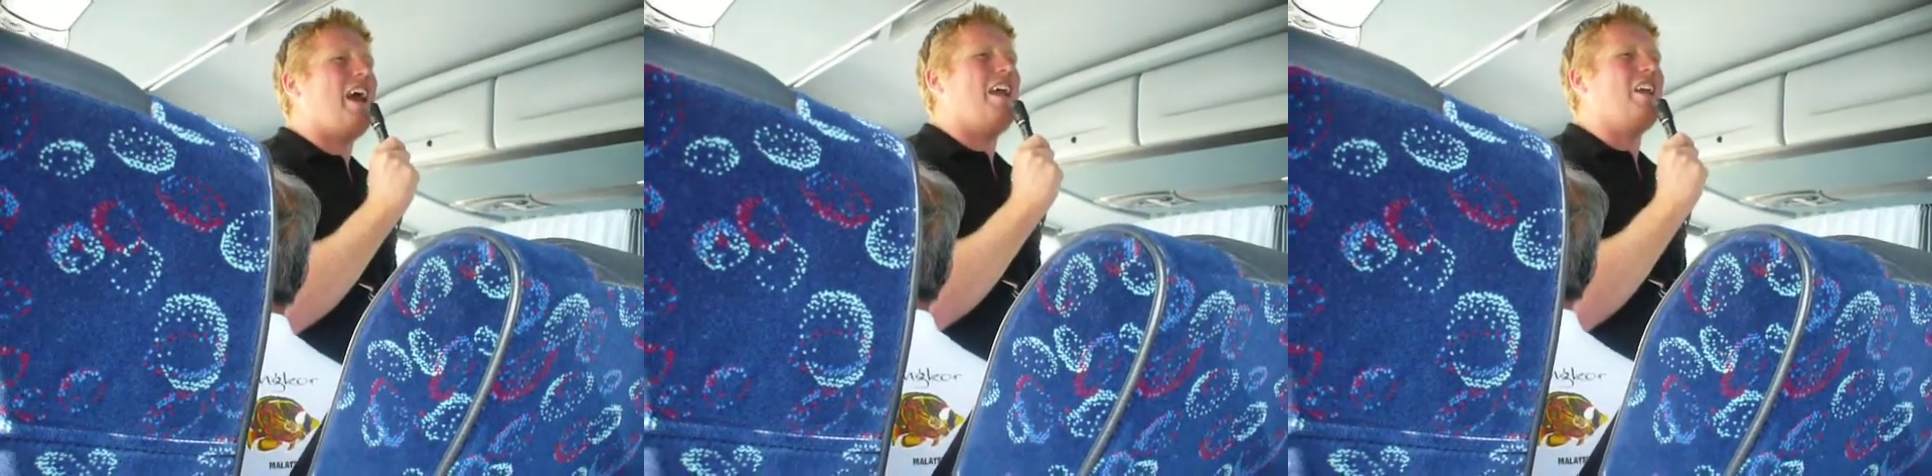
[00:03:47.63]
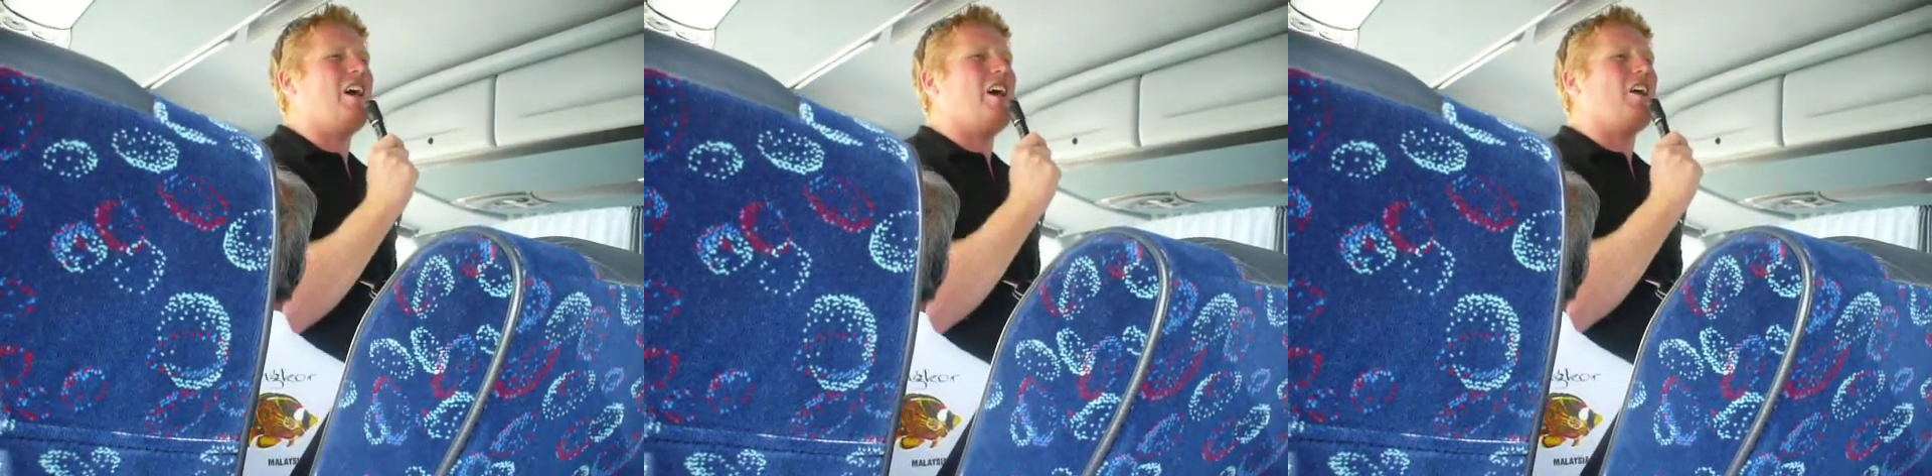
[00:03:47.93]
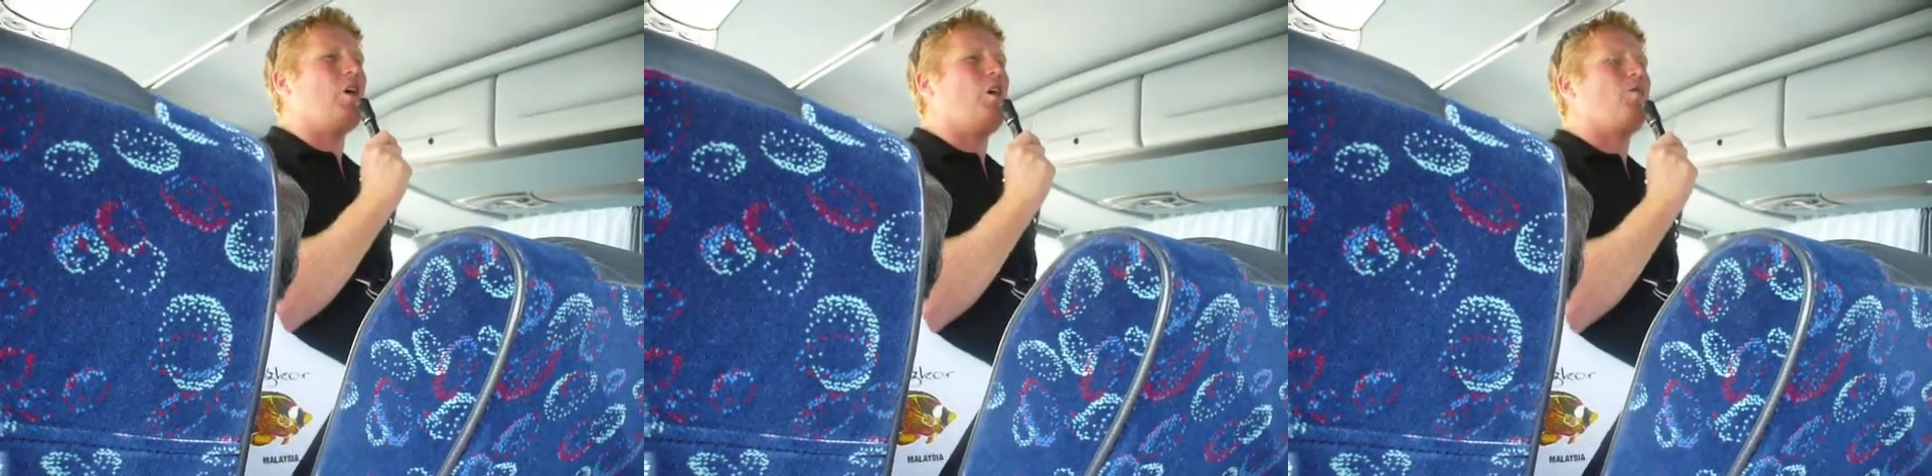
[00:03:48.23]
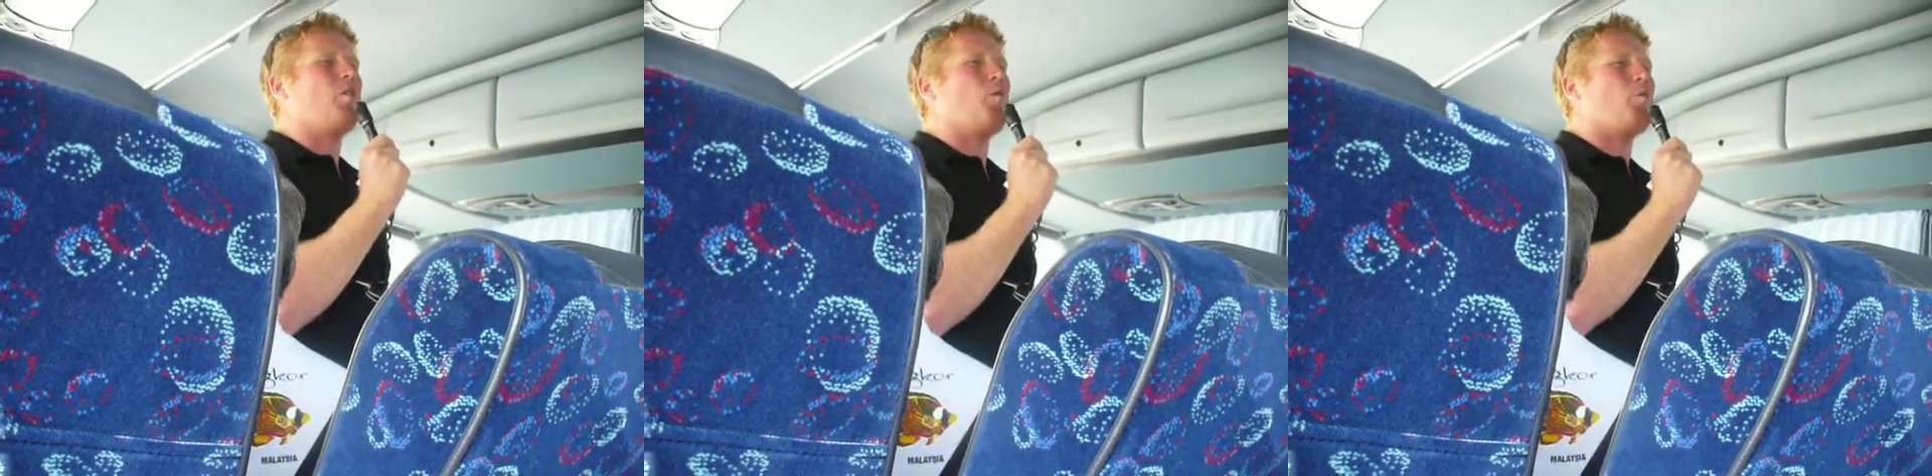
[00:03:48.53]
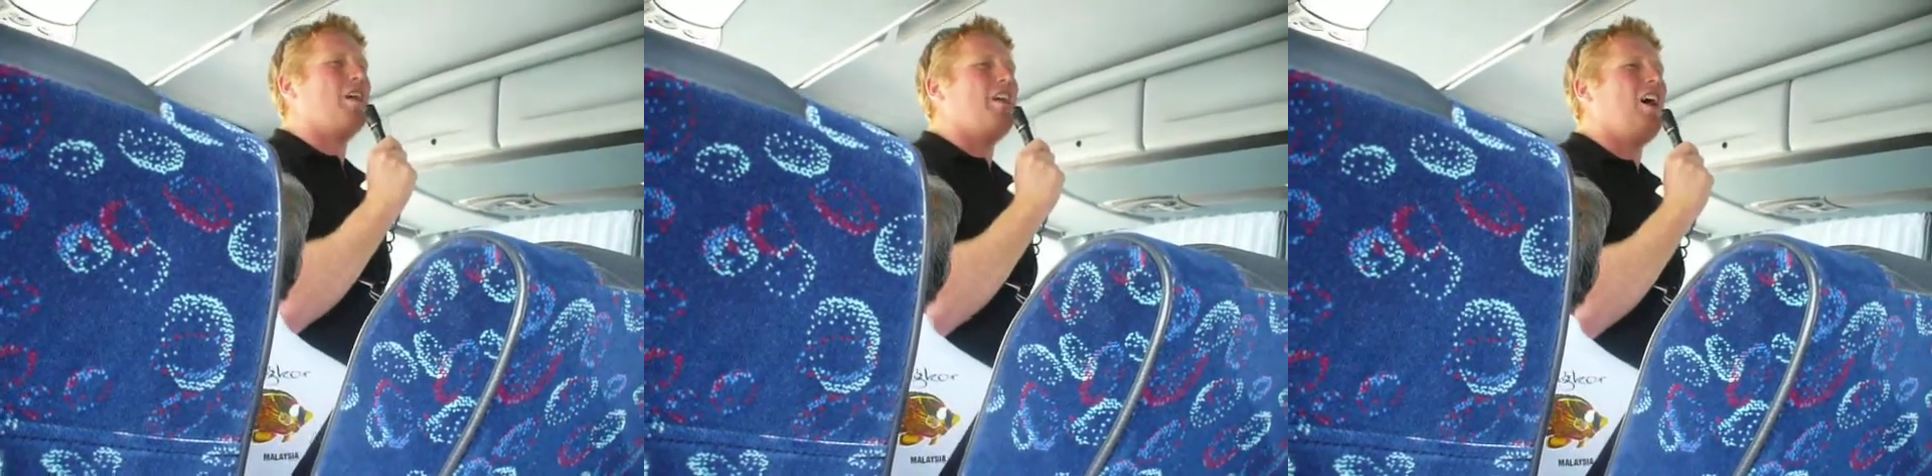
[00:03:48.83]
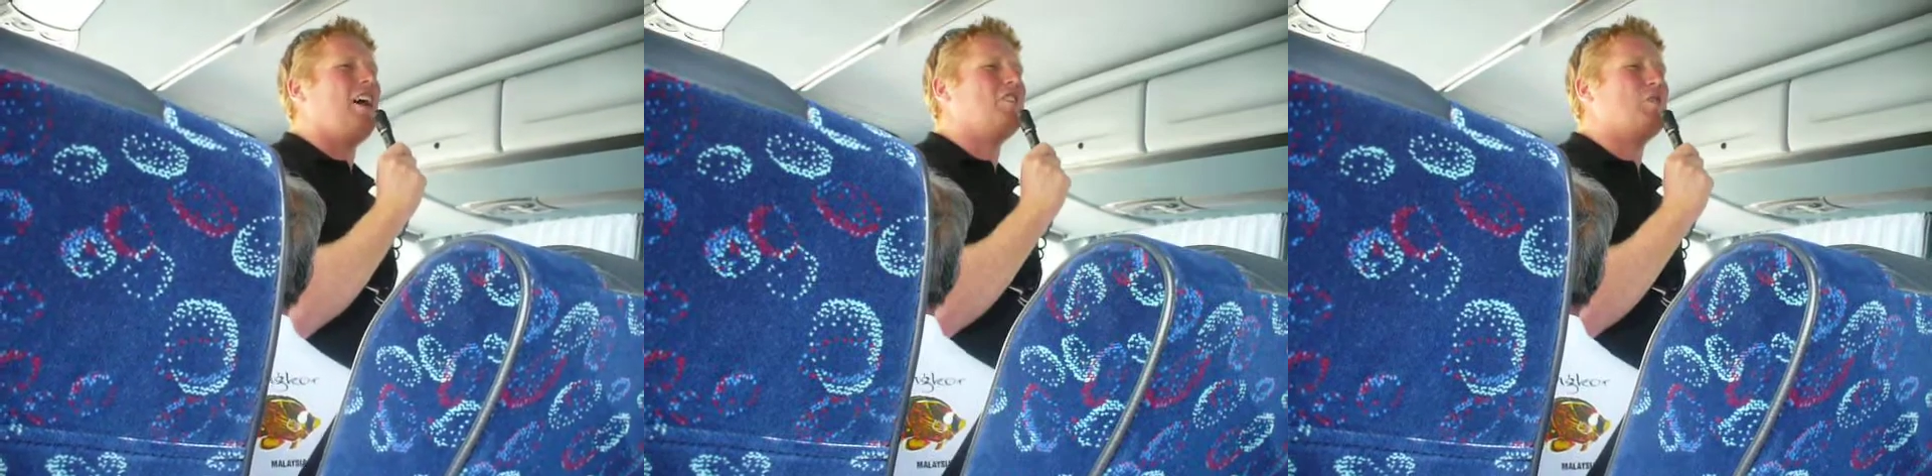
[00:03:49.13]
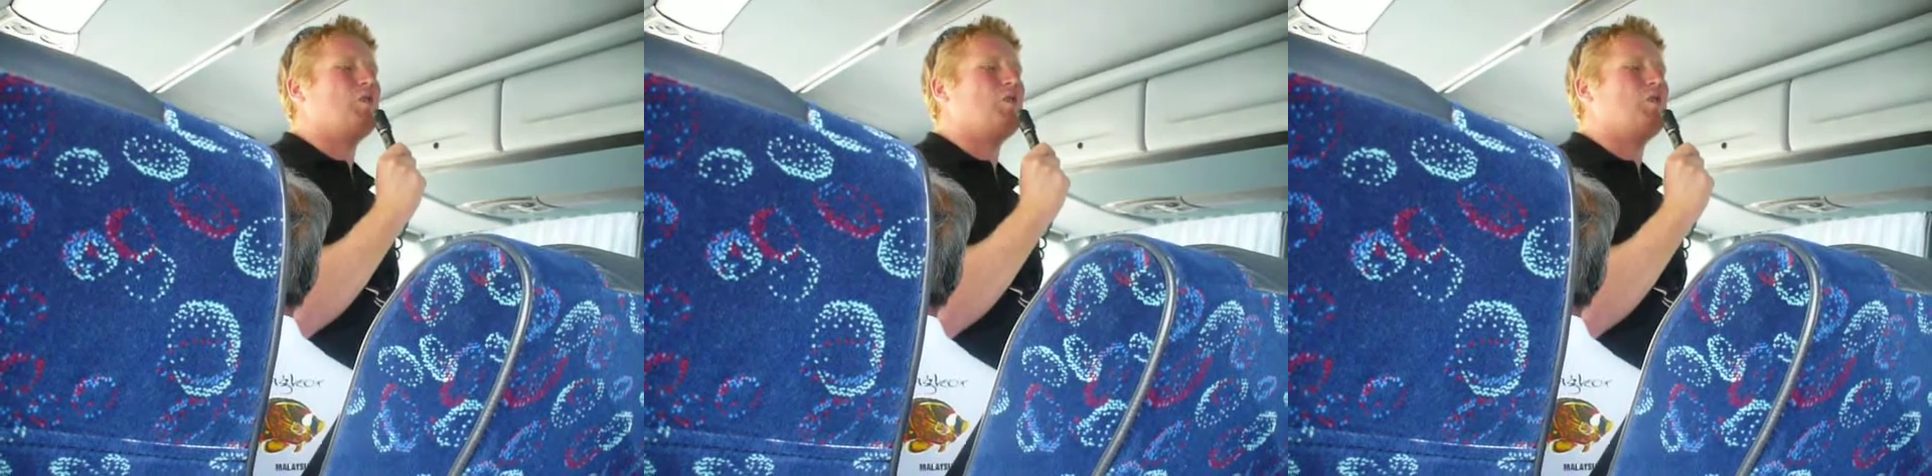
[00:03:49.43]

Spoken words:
and go for a red light